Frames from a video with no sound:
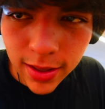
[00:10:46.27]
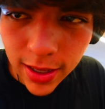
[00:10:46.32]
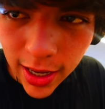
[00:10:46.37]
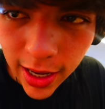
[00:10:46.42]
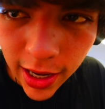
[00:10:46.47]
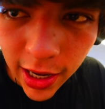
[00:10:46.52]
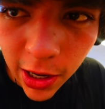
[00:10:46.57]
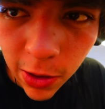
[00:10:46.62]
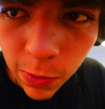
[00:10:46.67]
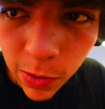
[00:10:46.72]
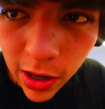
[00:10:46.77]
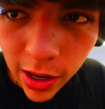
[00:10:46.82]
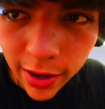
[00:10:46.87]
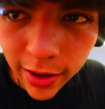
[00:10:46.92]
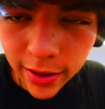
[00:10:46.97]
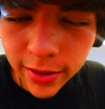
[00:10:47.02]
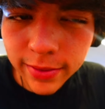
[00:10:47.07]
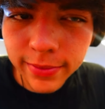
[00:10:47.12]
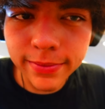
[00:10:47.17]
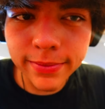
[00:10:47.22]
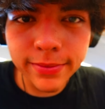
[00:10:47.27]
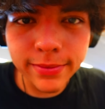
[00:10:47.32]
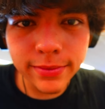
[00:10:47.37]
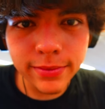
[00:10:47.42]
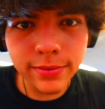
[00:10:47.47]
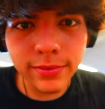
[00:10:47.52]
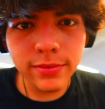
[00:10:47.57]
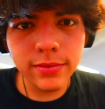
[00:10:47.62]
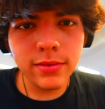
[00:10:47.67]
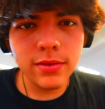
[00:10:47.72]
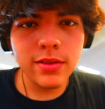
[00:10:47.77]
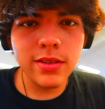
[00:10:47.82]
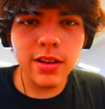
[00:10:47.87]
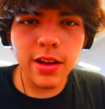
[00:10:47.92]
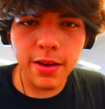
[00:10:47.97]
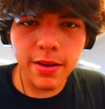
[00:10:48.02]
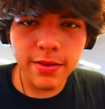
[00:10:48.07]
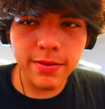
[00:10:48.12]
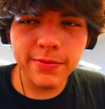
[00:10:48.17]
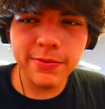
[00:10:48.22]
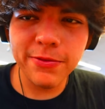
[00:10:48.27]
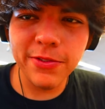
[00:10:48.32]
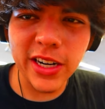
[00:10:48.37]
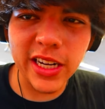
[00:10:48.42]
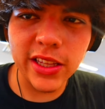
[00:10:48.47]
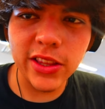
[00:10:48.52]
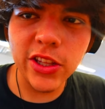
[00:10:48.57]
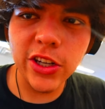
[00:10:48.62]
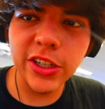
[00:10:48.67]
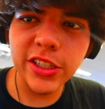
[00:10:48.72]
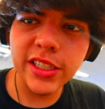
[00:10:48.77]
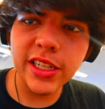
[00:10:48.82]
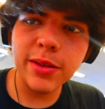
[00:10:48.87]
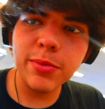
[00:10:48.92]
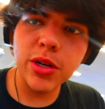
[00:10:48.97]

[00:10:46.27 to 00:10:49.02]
I need water. Freaking thirsty,